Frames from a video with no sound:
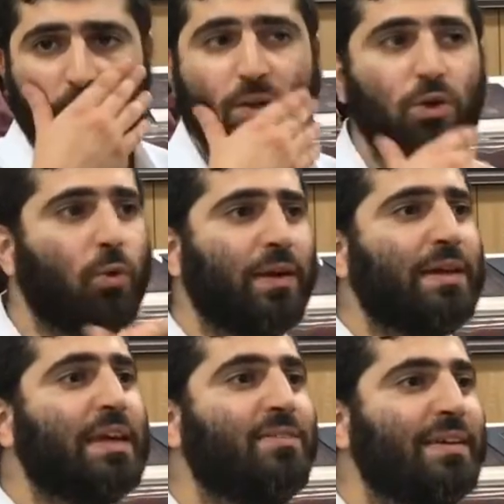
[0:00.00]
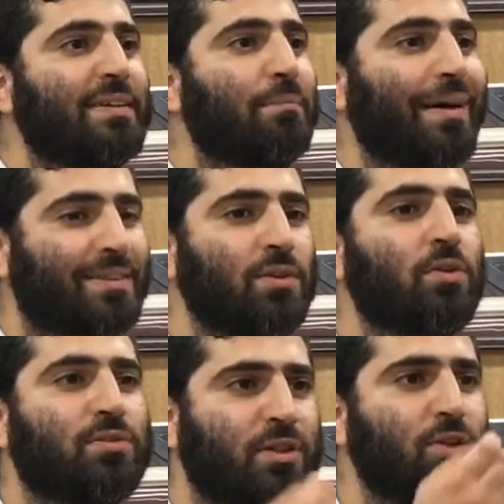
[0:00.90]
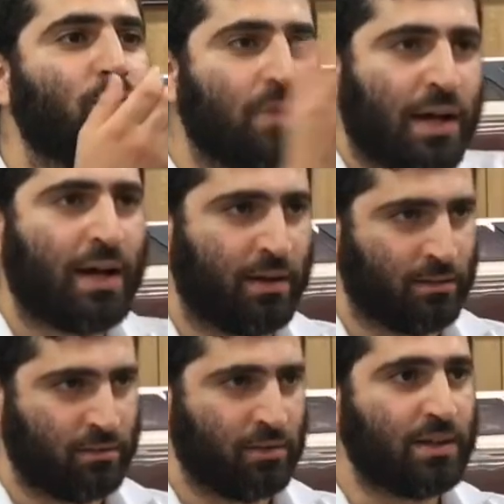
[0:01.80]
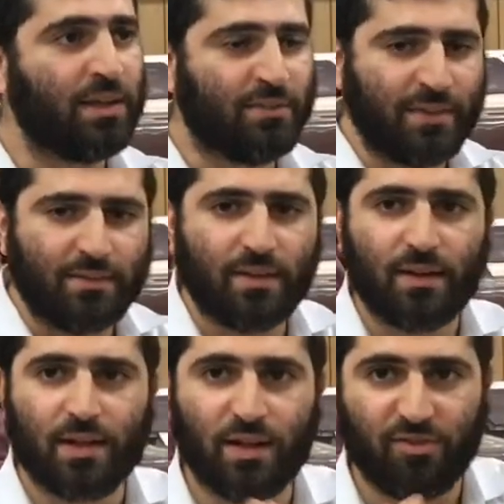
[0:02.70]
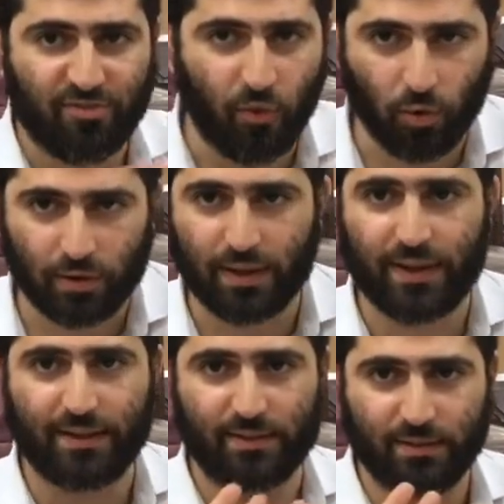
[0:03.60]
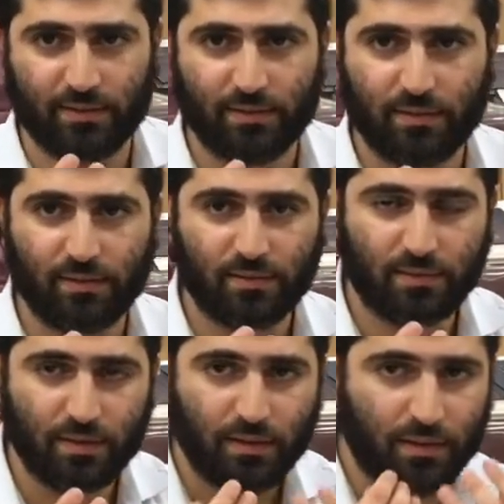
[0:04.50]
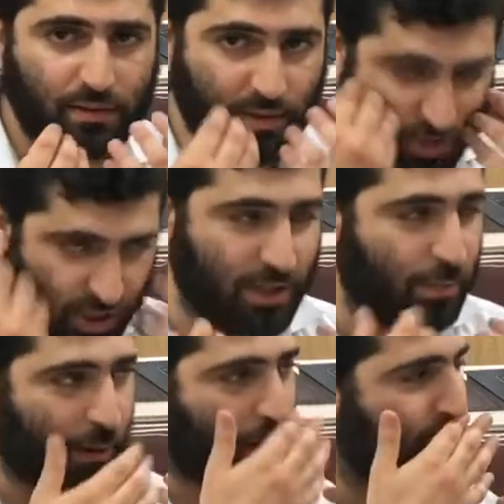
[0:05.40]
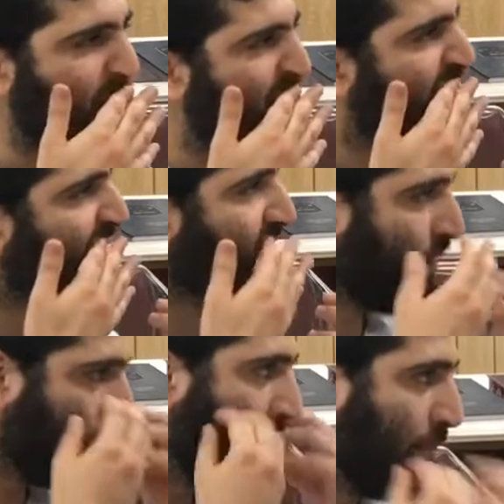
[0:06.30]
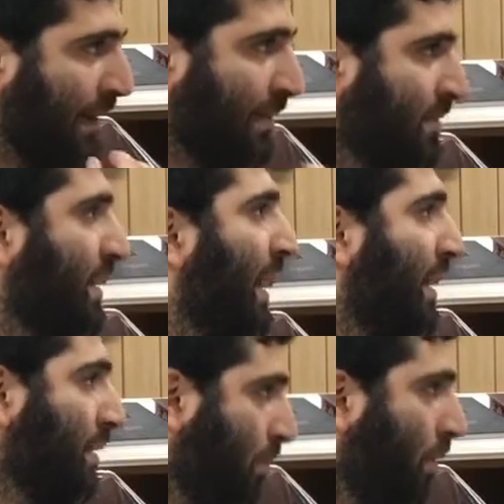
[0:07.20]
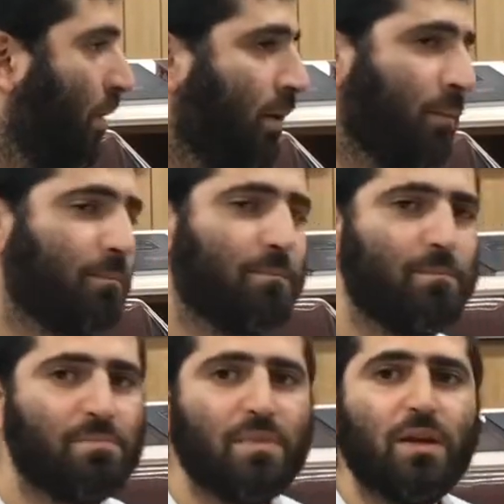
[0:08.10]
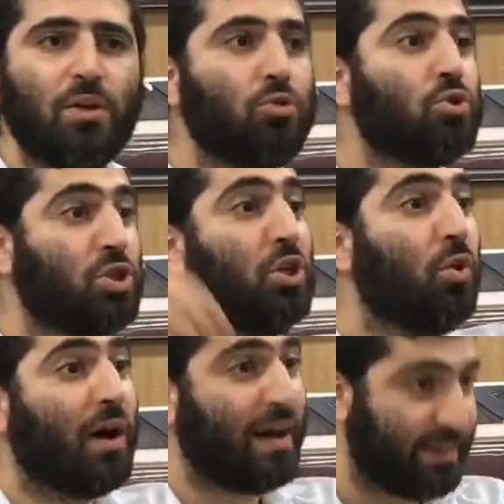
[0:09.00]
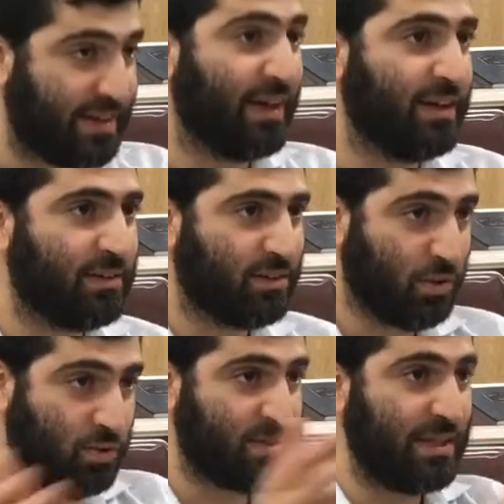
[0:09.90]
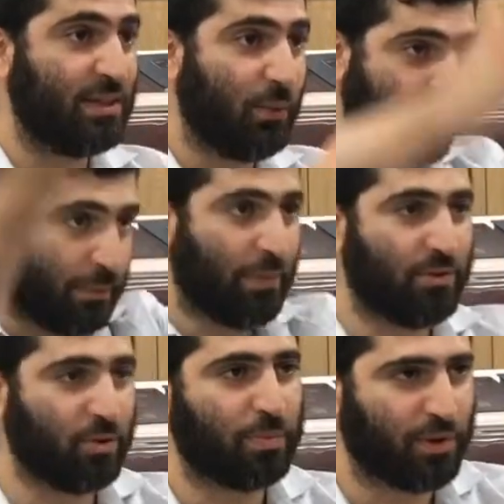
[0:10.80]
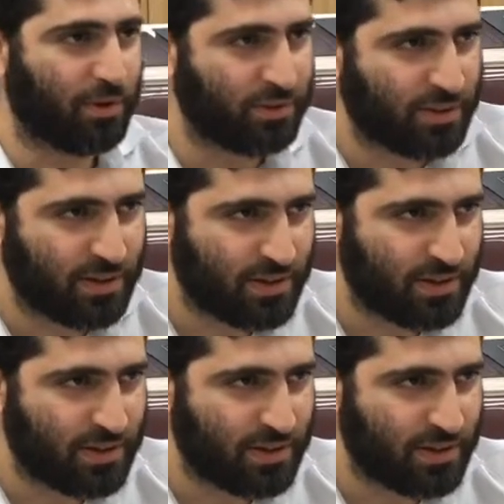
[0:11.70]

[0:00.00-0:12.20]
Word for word: doing, giving the matnot kehuna, giving the foreleg, the cheekbones, the, with the meat and the maw, you do Shiluach HaKen, you send away the mother bird.